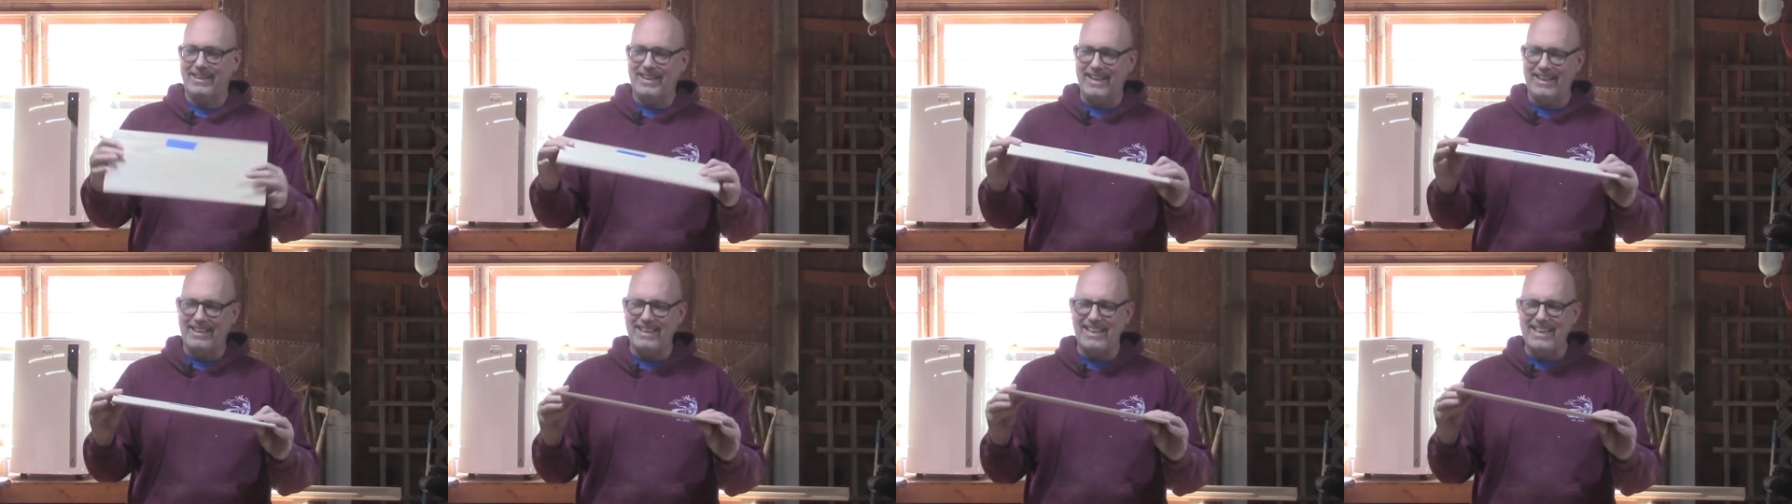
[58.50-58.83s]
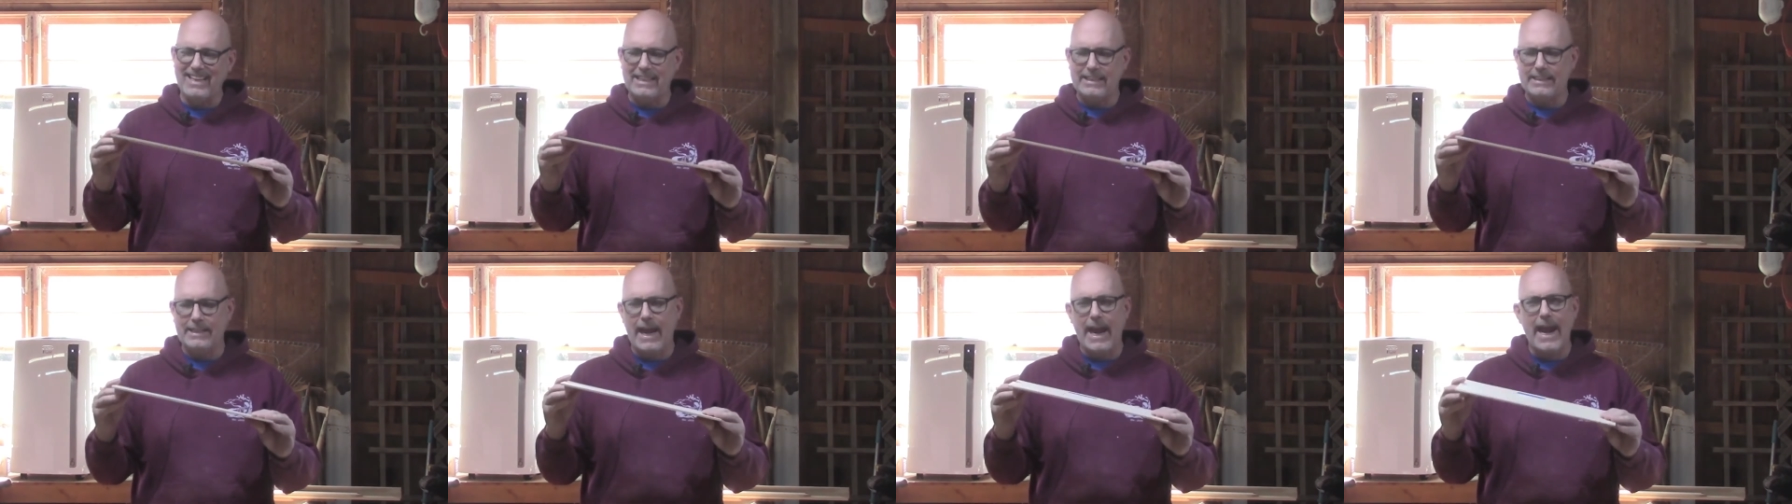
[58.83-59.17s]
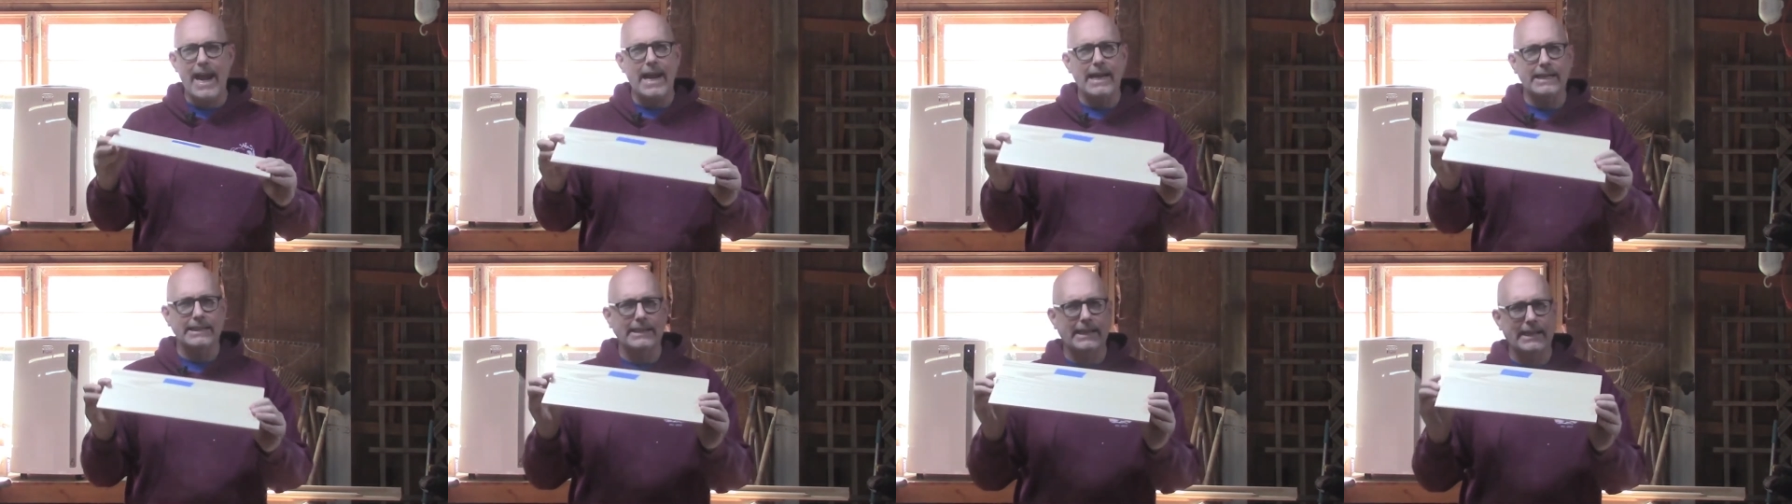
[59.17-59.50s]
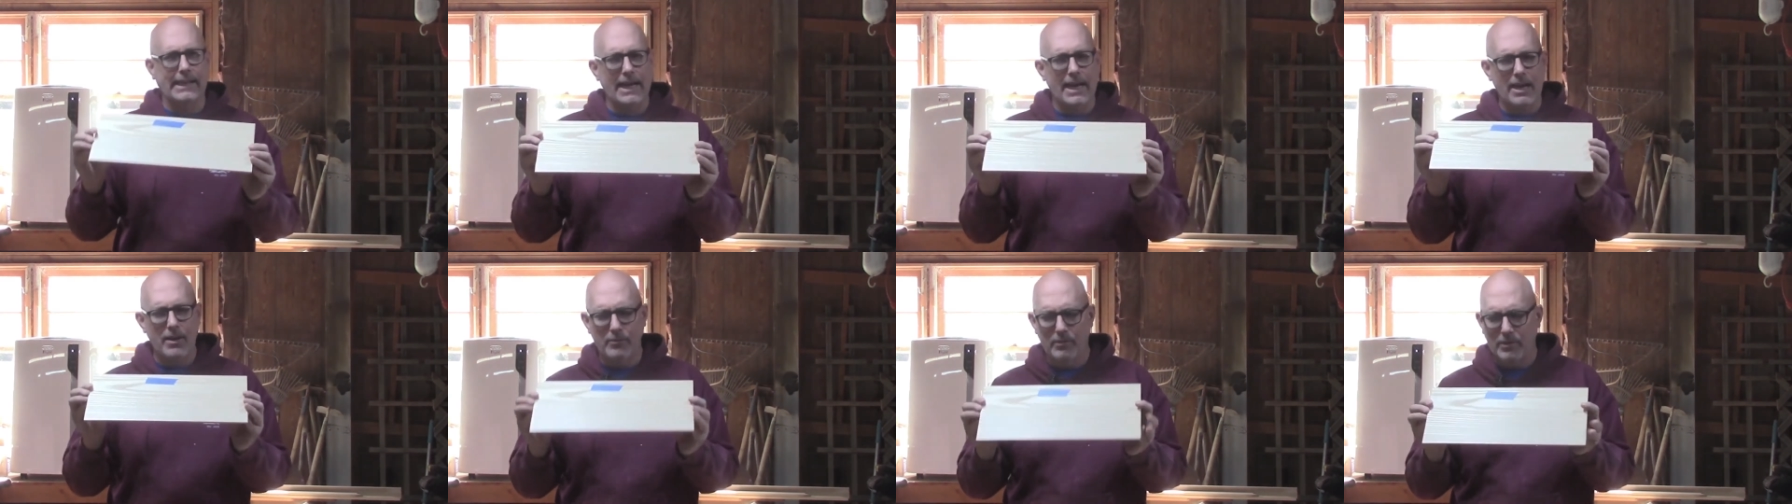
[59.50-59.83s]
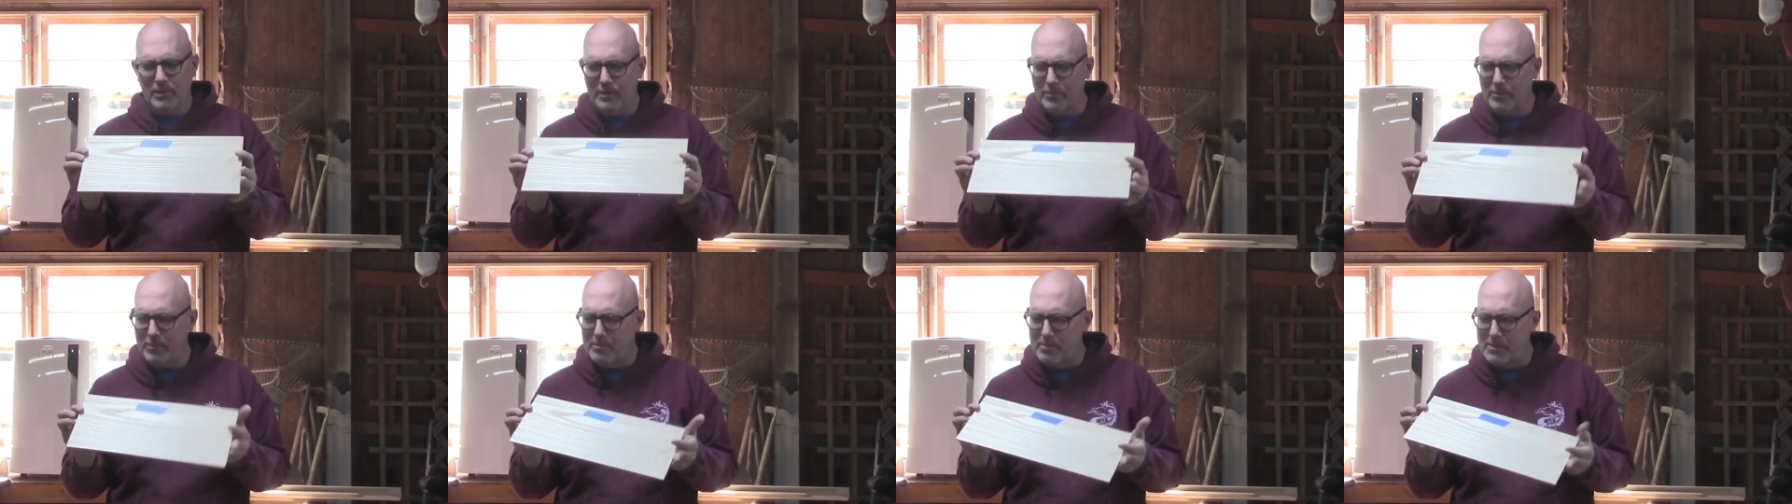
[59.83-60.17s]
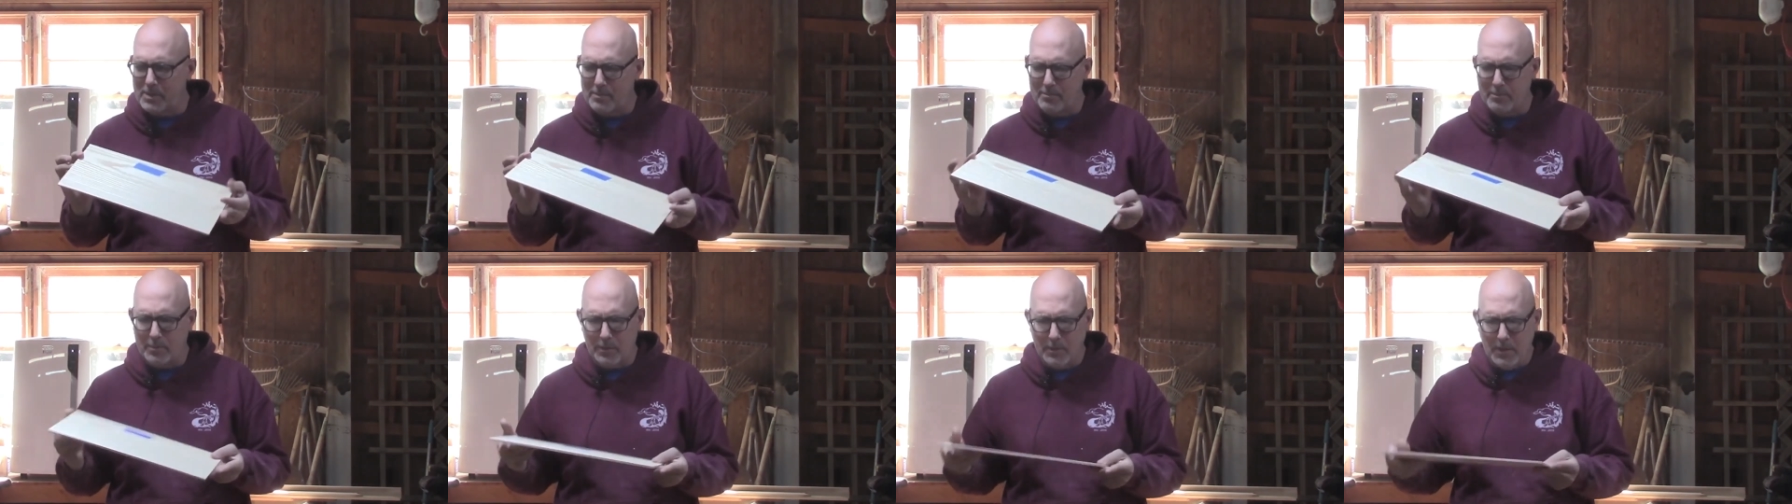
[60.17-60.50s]
think it's ash. I can't really
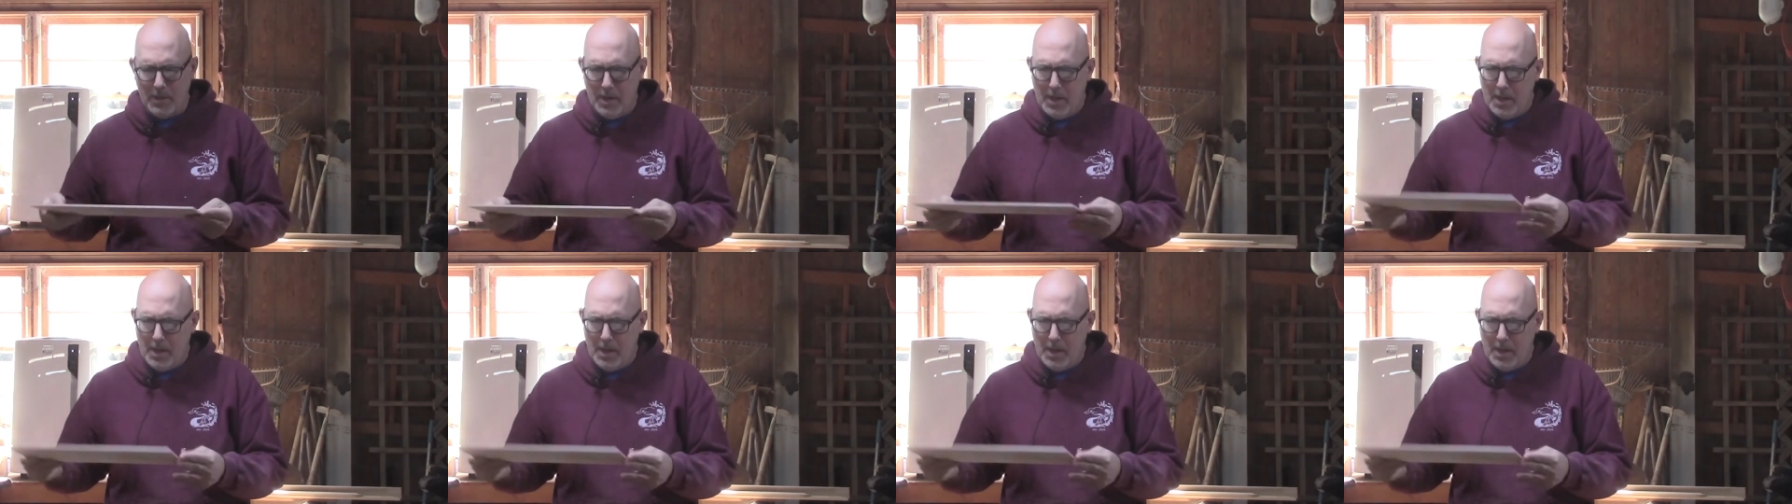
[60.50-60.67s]
remember,